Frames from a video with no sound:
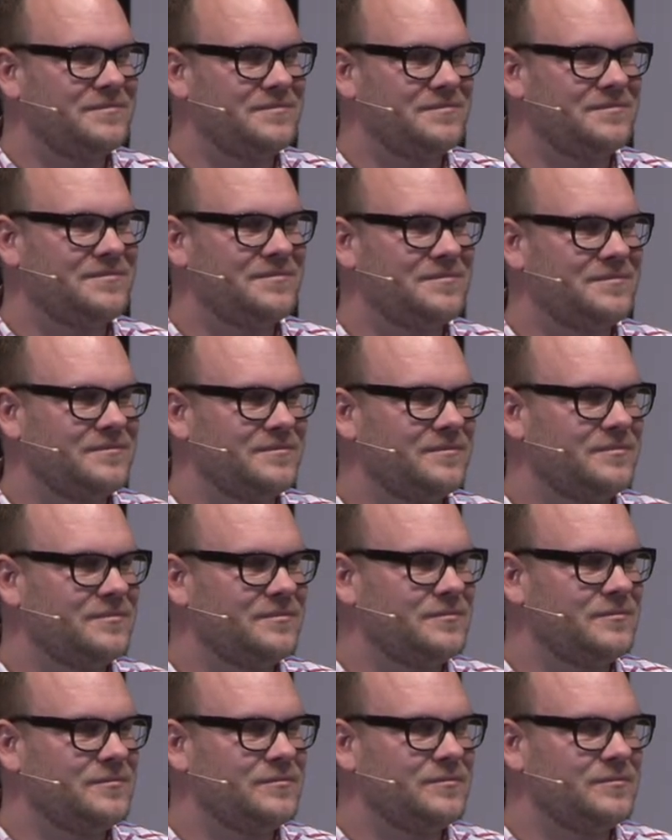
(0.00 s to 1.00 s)

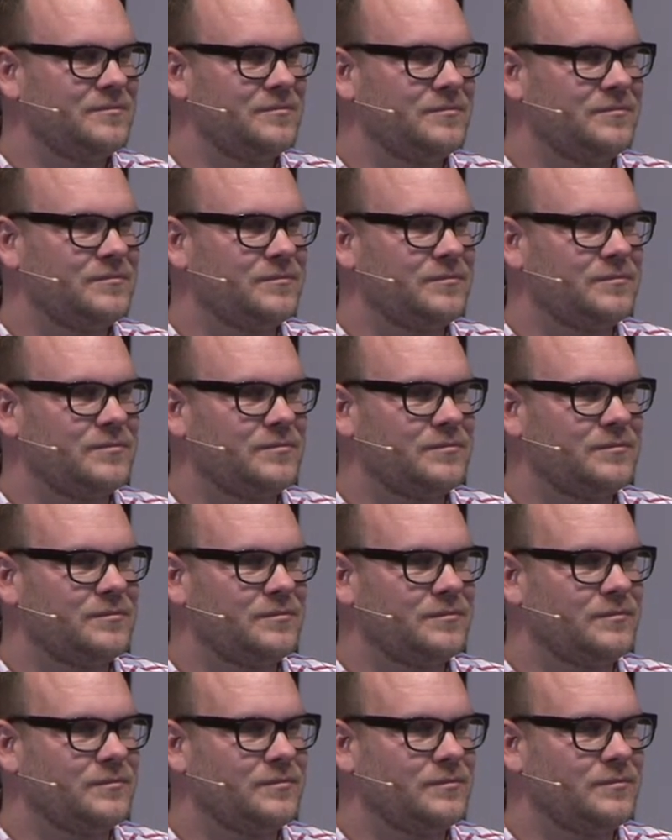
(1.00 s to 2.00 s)

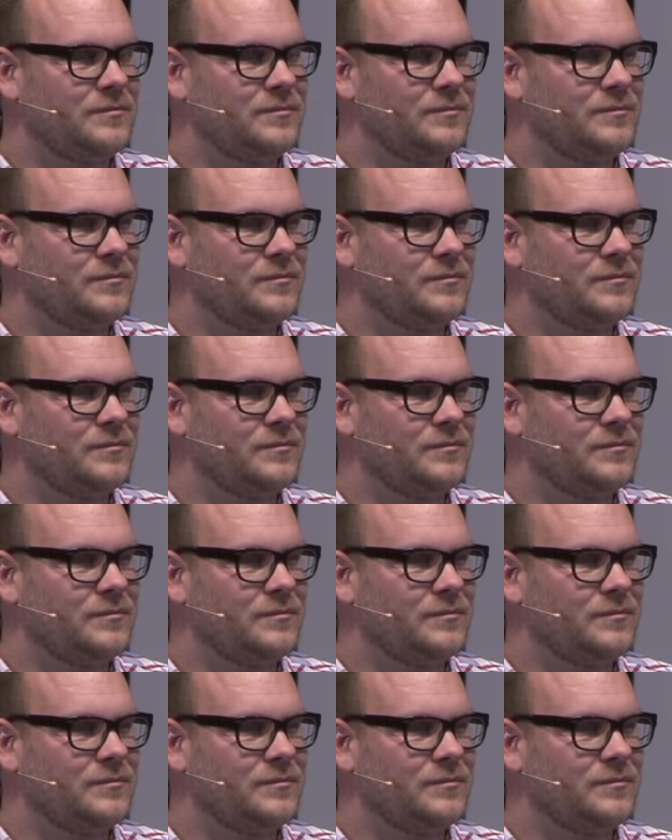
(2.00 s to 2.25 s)
(silence)